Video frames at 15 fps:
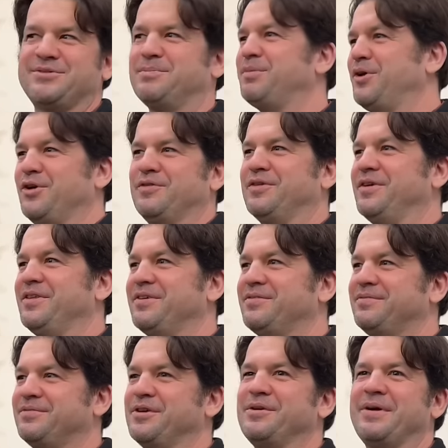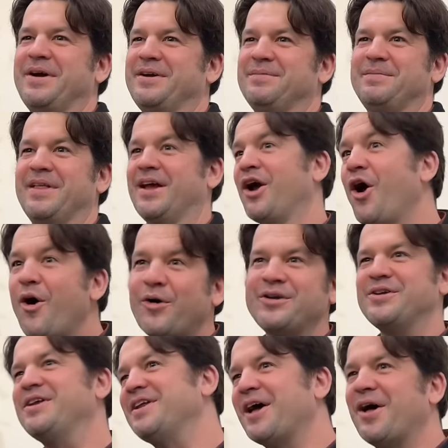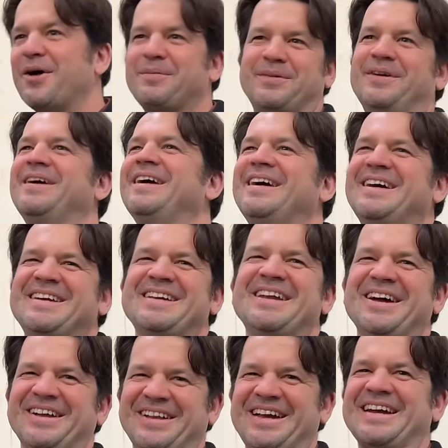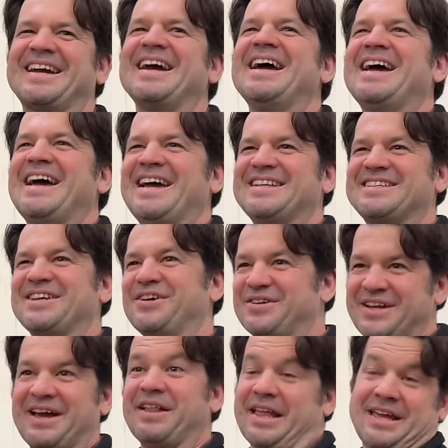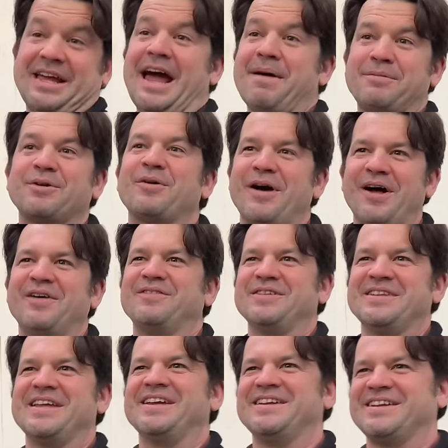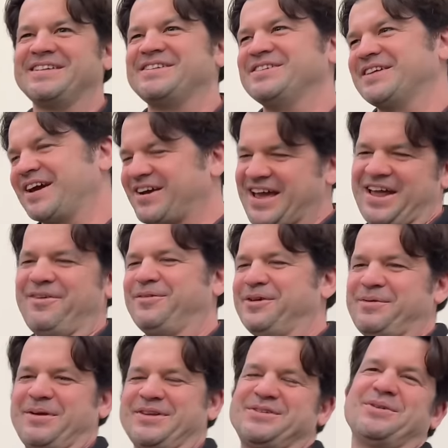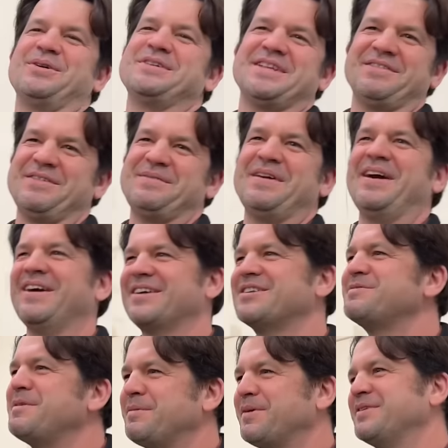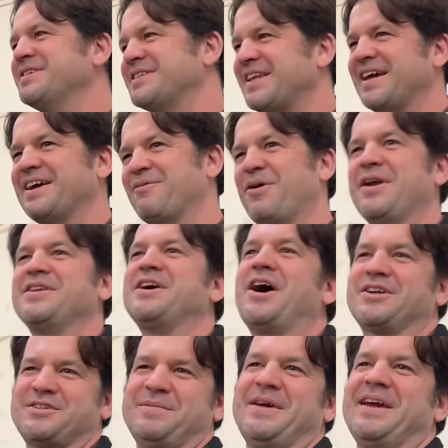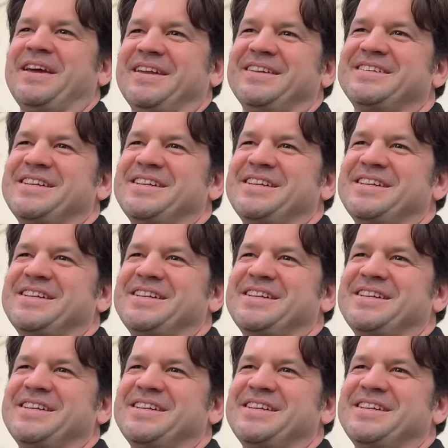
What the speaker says: would pull over on the freeway and be like, oh, do you need help? So, like, it happened quite often that she's like, hey, I don't really want to store stuff there because people just, like, want to talk to me. And